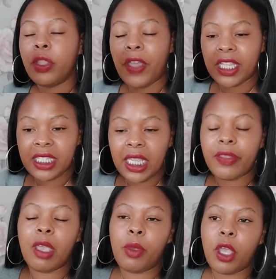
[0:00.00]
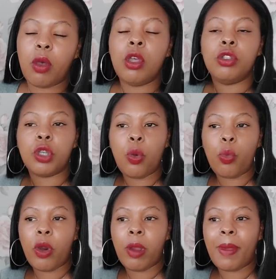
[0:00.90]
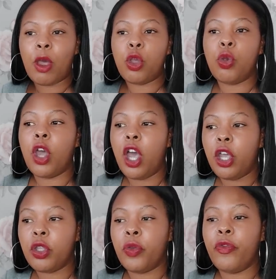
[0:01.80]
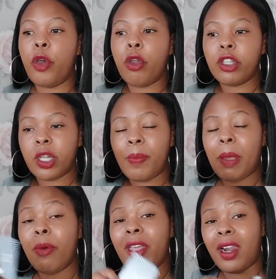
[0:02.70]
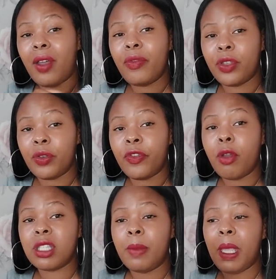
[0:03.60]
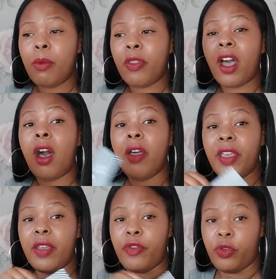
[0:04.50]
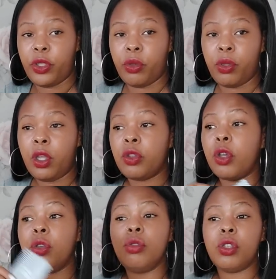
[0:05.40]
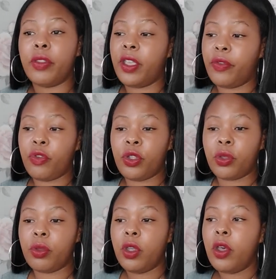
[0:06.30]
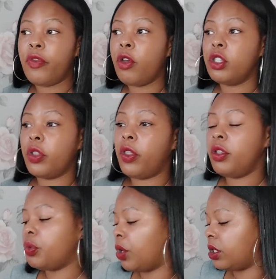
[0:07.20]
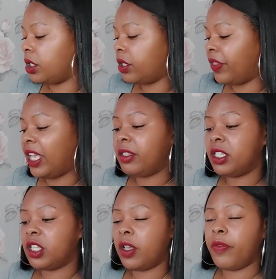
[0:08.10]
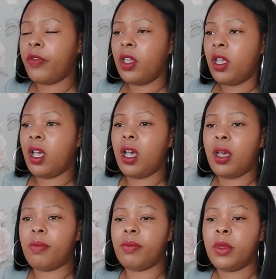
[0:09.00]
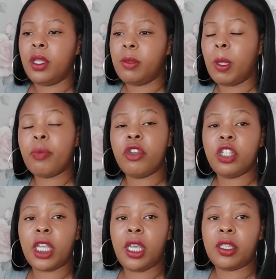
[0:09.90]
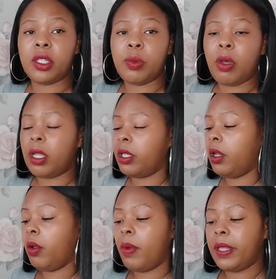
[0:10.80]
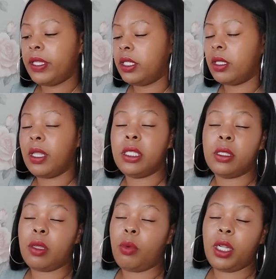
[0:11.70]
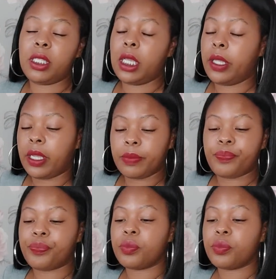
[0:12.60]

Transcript: That's it. There we go. Don't worry about who hurt you. Focus on the people that love you. Focus on the people that are there for you, not who's not there for you. Focus on those ones. They deserve to be appreciated as well. I don't know why someone needs to hear that.